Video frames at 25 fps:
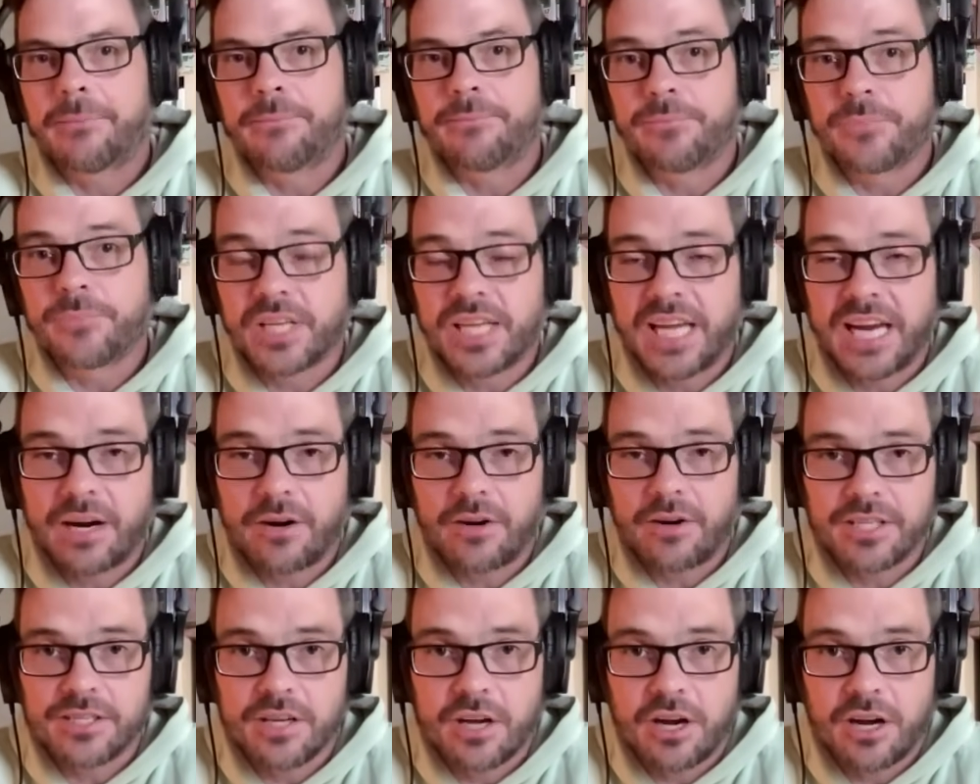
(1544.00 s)

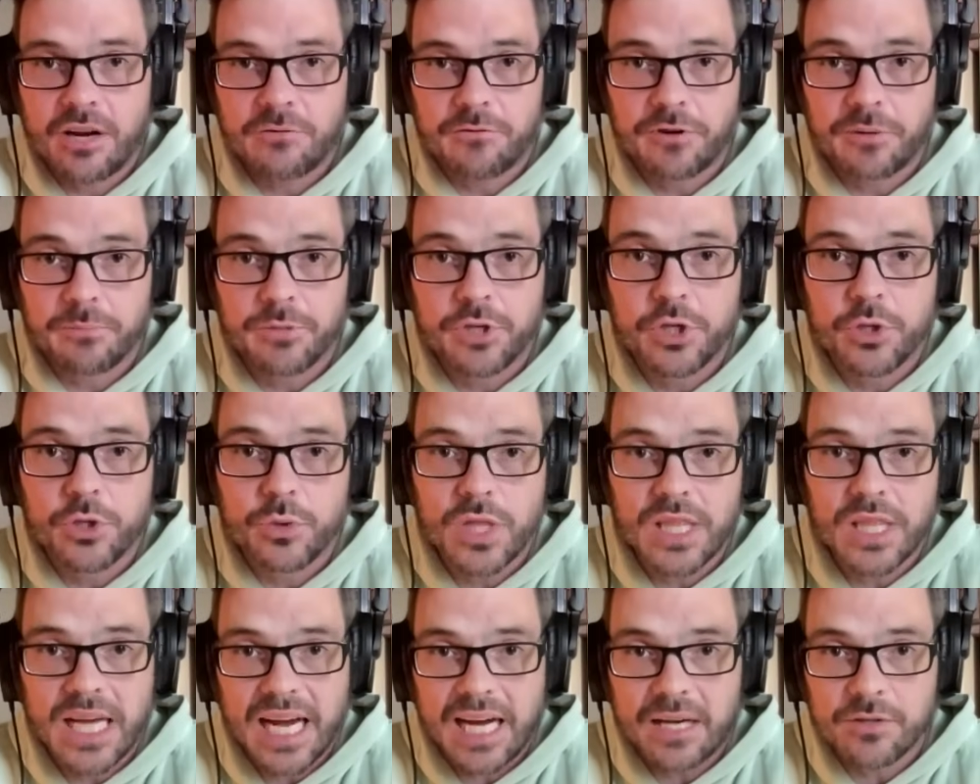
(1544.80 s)
carries on from
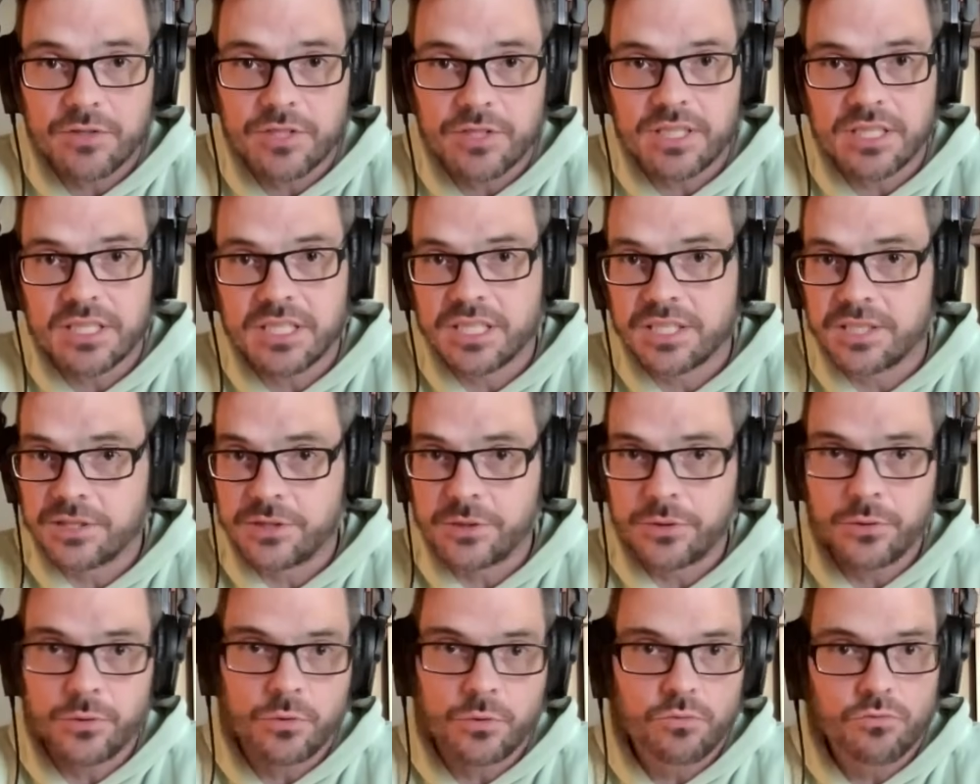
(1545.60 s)
2000
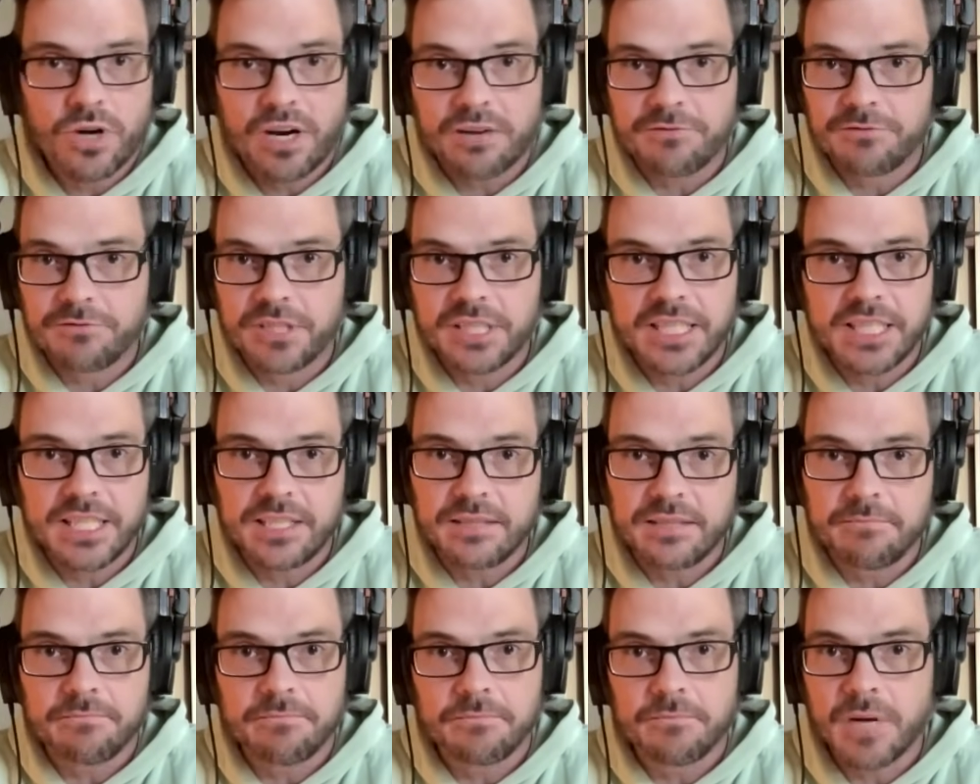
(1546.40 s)
to roughly
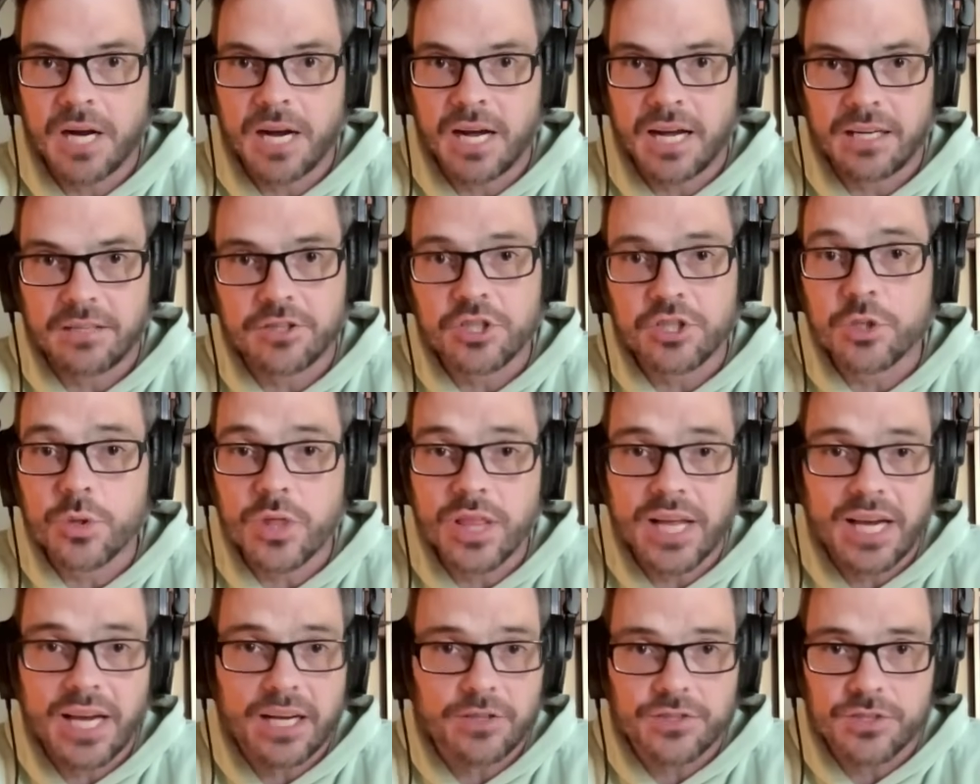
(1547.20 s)

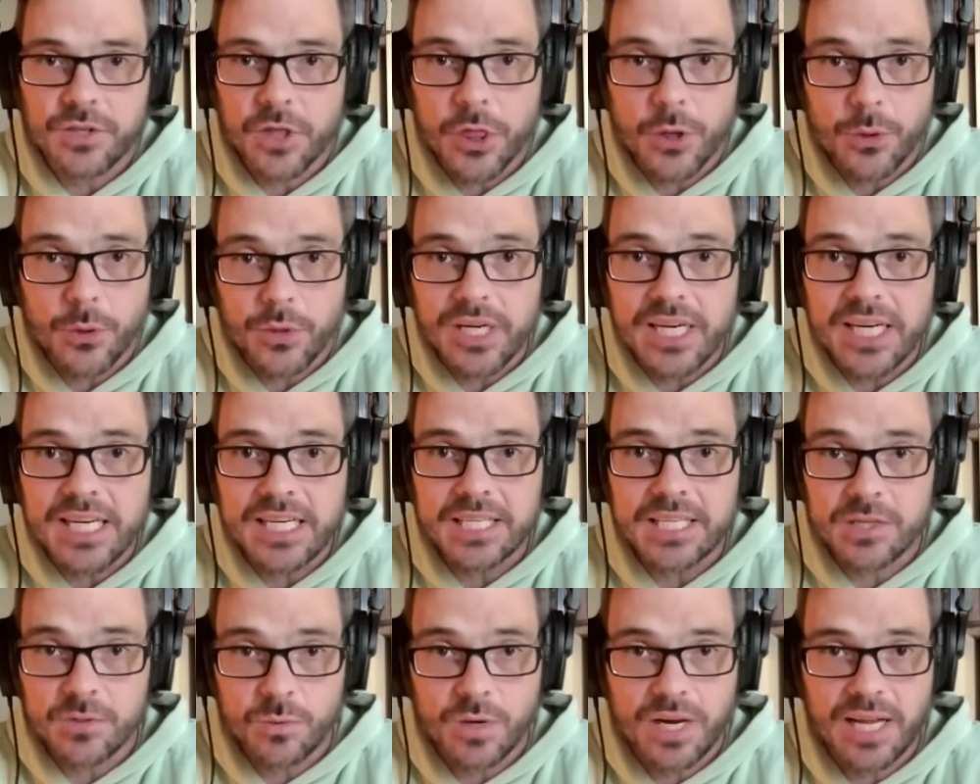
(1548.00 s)
2003
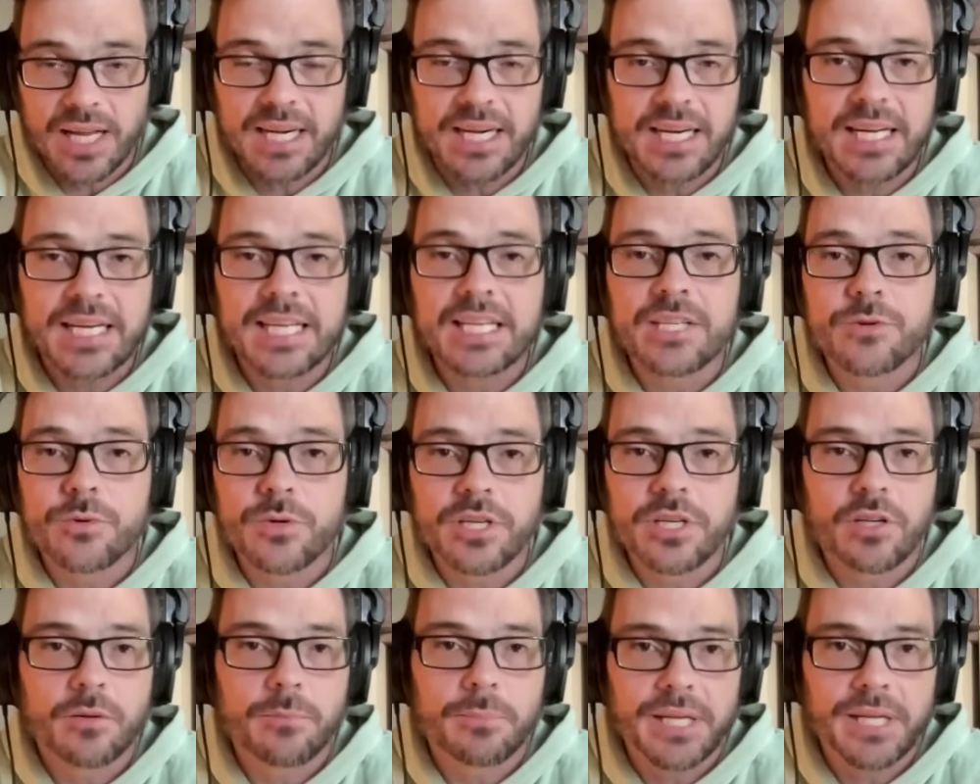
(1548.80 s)
is when
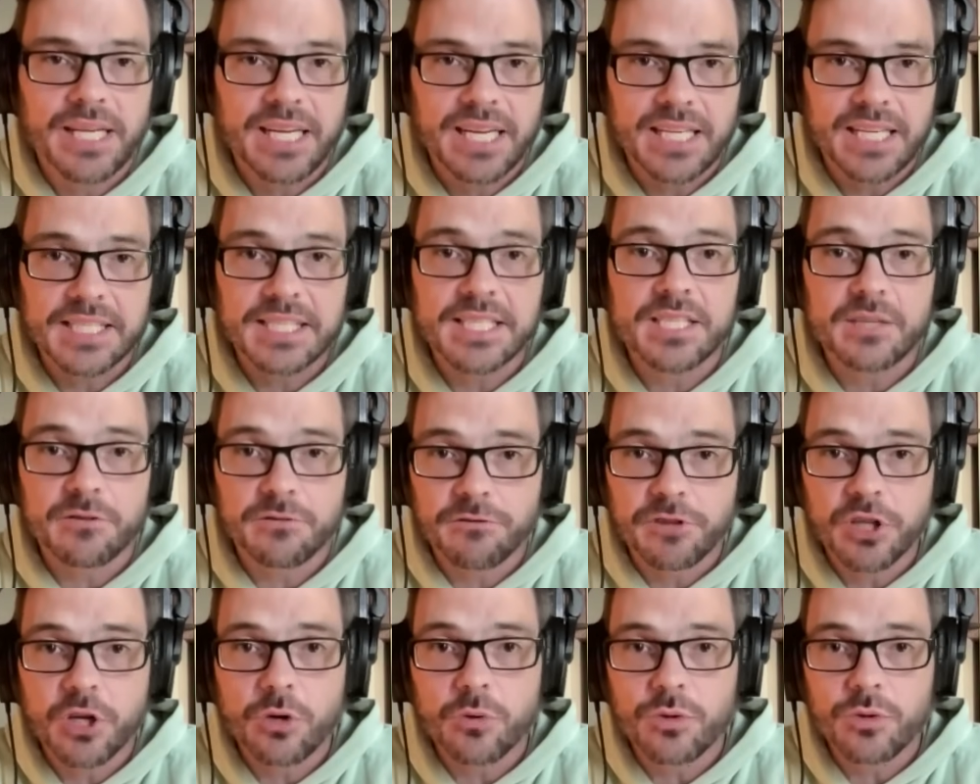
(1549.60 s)
Israel begins to
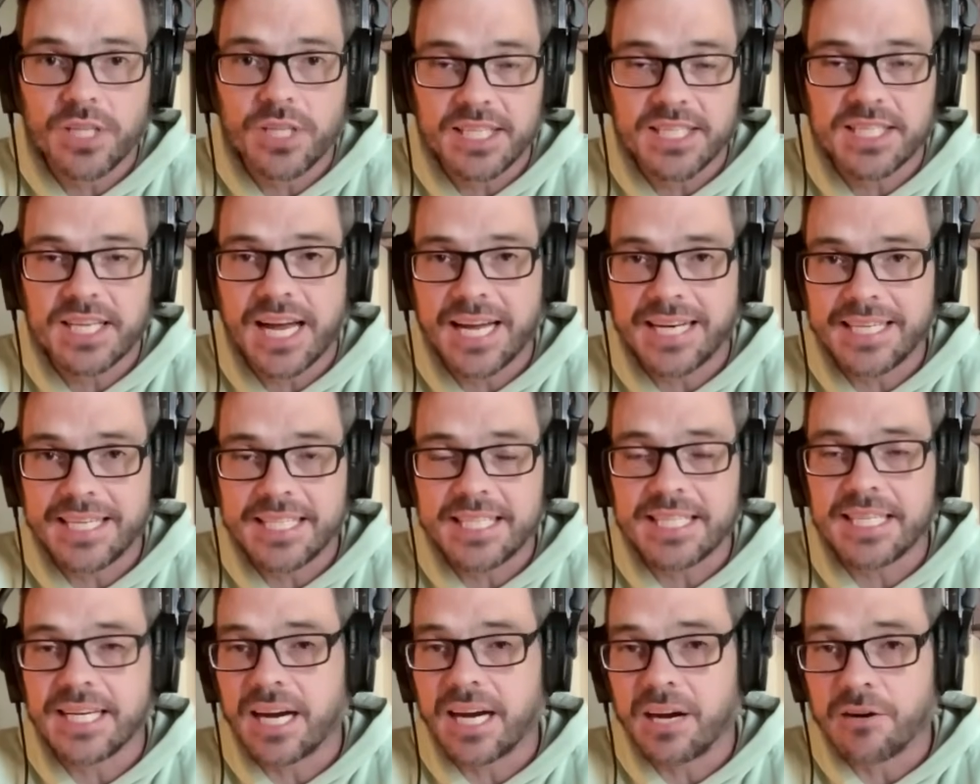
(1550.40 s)
float this
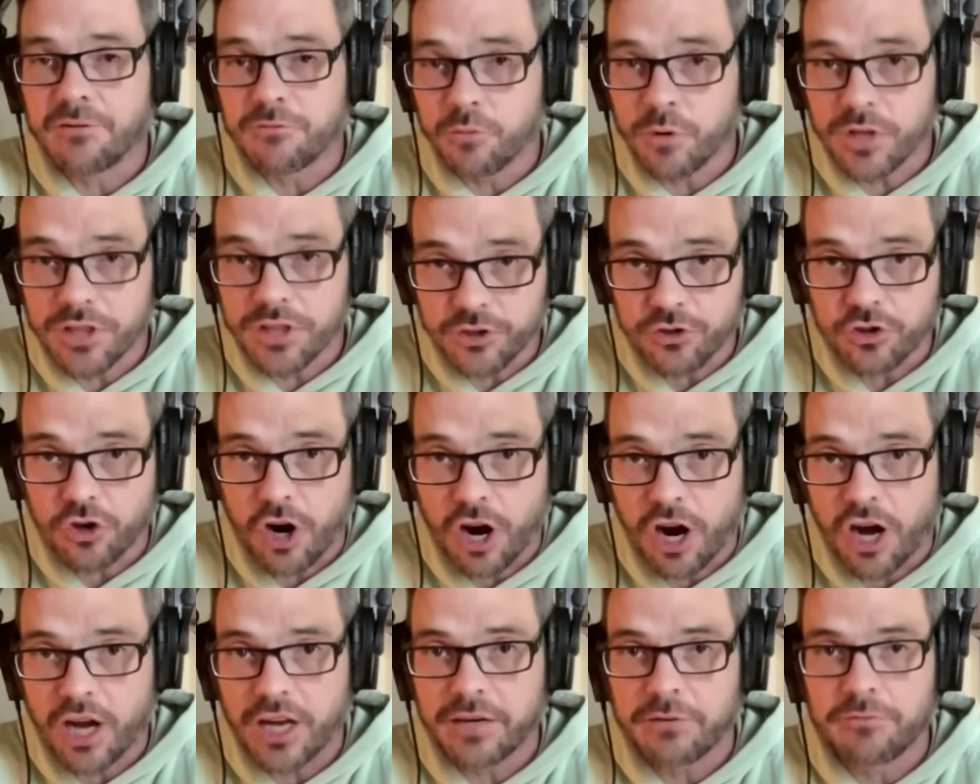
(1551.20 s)
idea of
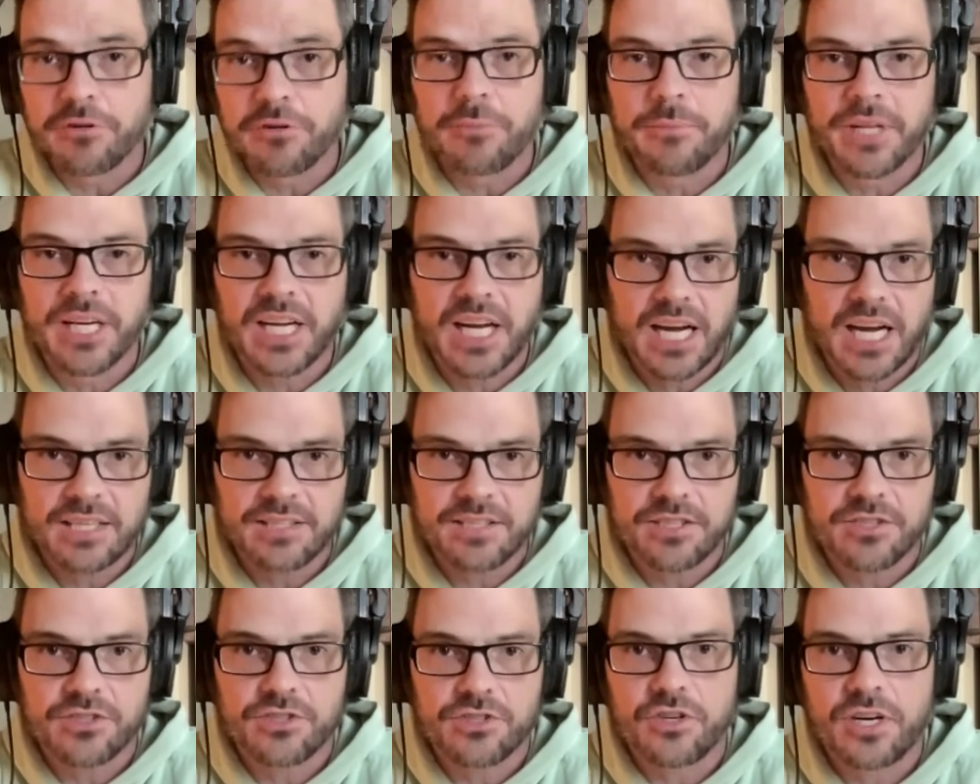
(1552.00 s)
withdrawing from the
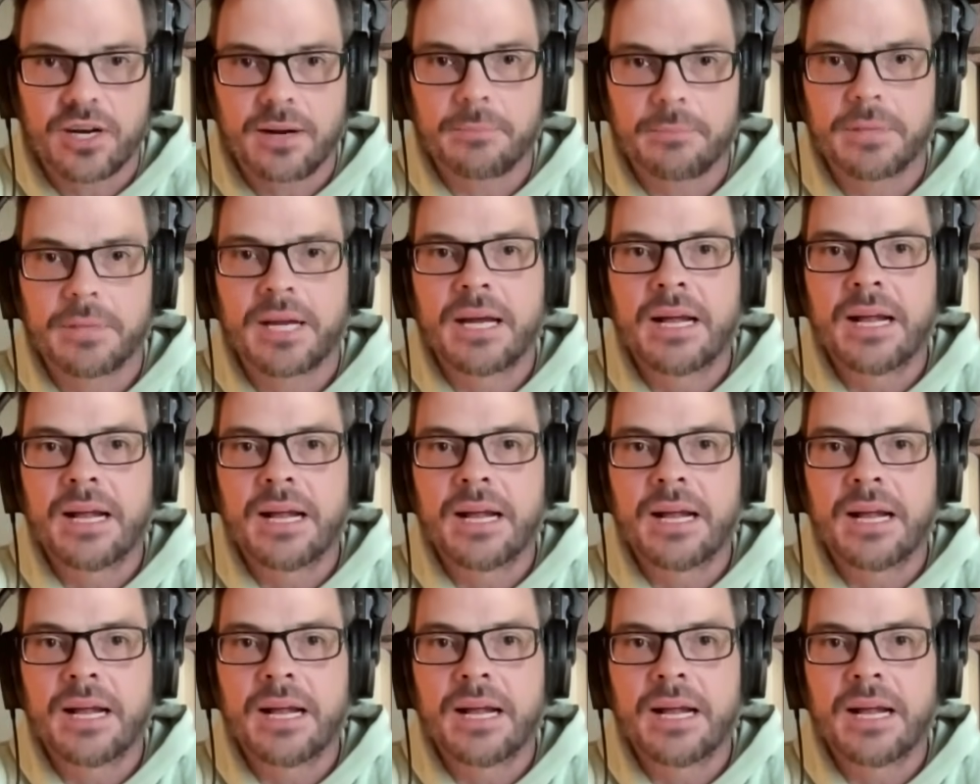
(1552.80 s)
Gaza Strip.